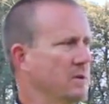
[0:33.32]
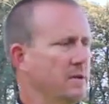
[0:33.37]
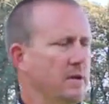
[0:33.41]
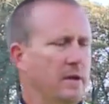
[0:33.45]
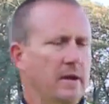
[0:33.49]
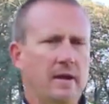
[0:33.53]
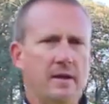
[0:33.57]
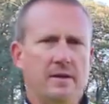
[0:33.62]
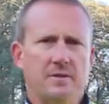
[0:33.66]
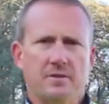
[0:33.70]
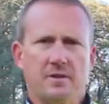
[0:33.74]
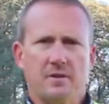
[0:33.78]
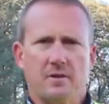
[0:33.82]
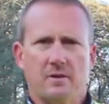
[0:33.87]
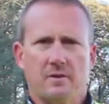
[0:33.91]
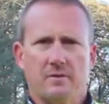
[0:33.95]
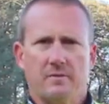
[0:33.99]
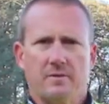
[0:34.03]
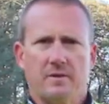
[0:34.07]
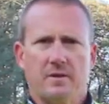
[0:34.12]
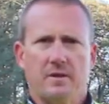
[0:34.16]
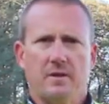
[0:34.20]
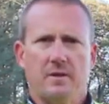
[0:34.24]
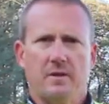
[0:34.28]
the
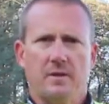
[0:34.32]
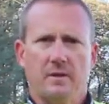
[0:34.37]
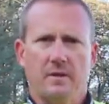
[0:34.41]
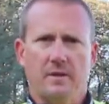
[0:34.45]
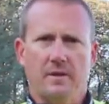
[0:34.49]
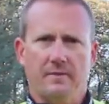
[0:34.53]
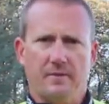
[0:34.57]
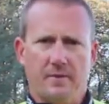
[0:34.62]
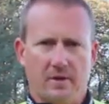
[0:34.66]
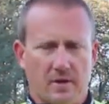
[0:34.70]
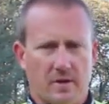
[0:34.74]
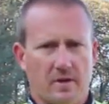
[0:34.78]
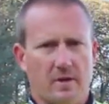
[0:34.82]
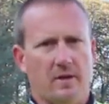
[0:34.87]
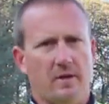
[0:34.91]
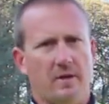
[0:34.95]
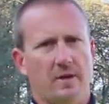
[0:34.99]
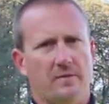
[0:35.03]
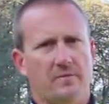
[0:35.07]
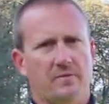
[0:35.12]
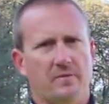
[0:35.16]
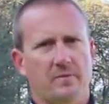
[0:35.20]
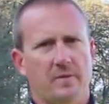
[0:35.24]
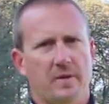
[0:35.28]
S-curves, if they're good
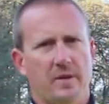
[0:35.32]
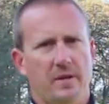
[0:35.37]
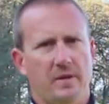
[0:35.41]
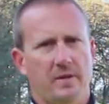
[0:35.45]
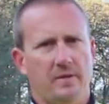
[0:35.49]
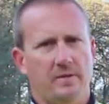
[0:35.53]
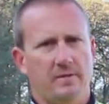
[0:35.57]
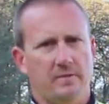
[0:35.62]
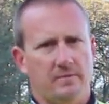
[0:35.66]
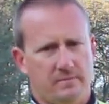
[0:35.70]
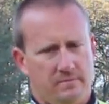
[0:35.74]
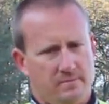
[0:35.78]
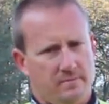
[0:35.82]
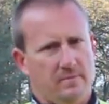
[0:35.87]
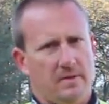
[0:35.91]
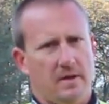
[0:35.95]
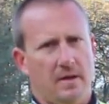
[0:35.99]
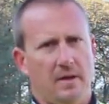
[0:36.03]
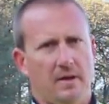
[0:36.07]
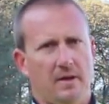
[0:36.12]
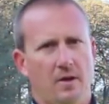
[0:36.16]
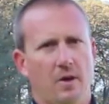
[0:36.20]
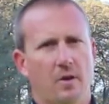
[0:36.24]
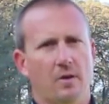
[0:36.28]
enough for me,
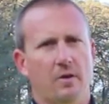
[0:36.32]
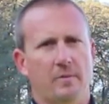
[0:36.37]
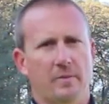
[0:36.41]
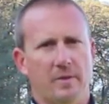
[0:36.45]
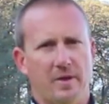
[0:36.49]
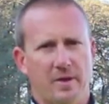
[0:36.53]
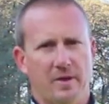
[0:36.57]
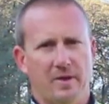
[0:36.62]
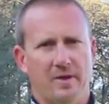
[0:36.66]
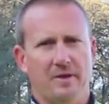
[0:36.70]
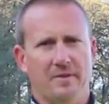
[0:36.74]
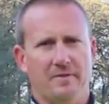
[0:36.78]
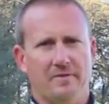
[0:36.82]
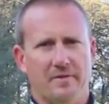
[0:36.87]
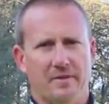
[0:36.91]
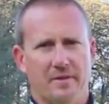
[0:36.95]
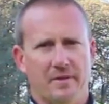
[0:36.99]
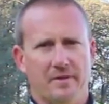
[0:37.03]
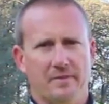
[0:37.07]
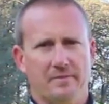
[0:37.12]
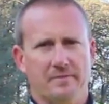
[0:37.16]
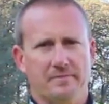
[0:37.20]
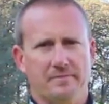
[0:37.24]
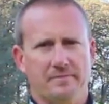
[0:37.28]
I know they'll be good enough for
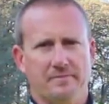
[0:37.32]
you.